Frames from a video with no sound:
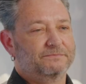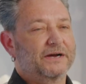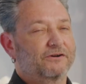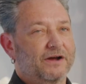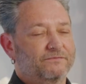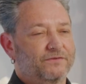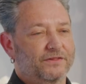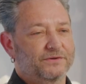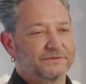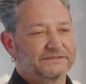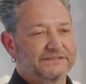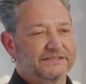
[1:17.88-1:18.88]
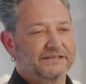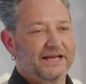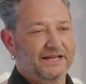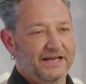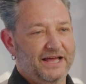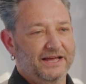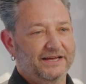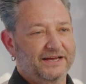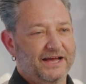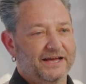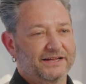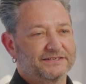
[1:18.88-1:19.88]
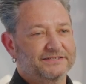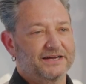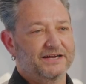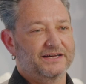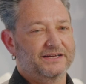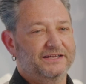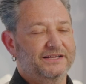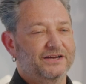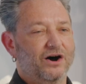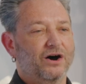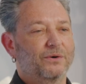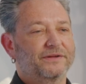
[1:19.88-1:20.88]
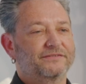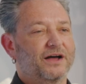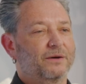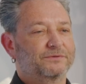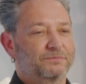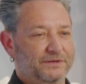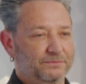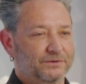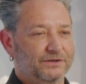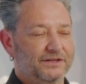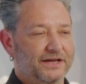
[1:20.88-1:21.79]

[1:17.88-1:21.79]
My grandfather was in AA, and he always helped people.